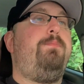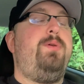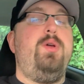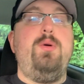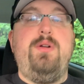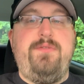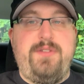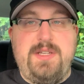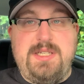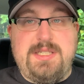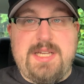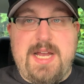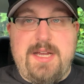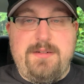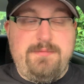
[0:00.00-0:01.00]
Beautifully
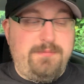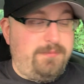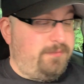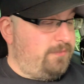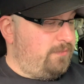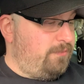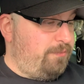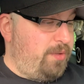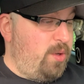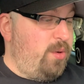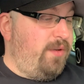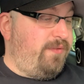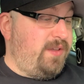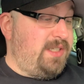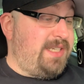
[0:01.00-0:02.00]
said.
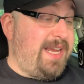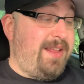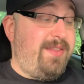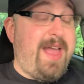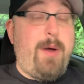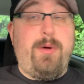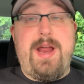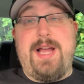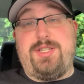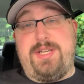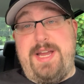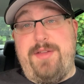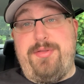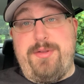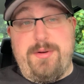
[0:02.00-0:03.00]
Beautifully said. And that one
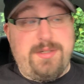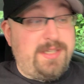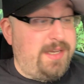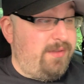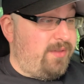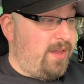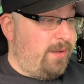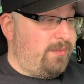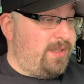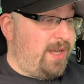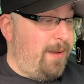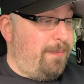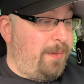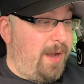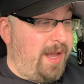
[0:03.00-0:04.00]
actually had thirteen thumbs
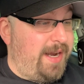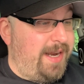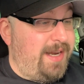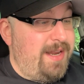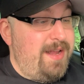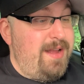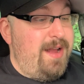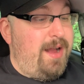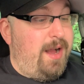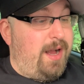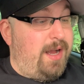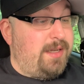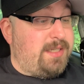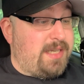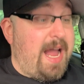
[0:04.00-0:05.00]
up on it.
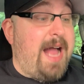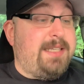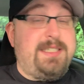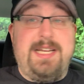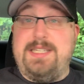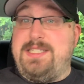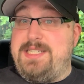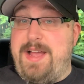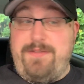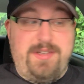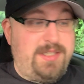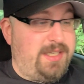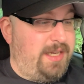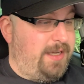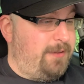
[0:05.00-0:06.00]
Uh, Scott said
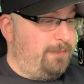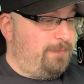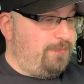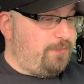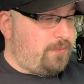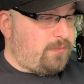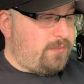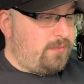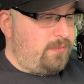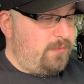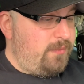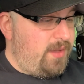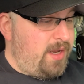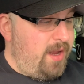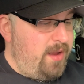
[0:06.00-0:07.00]
seventeen,
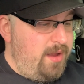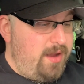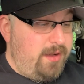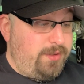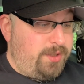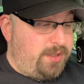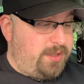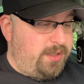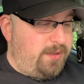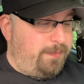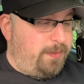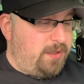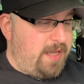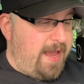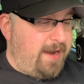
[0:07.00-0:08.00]
just to
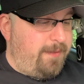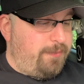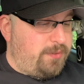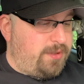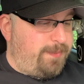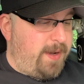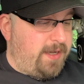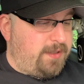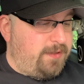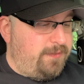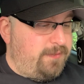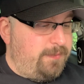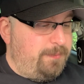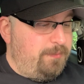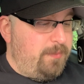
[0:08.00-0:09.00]
put that in
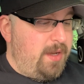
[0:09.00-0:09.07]
perspective.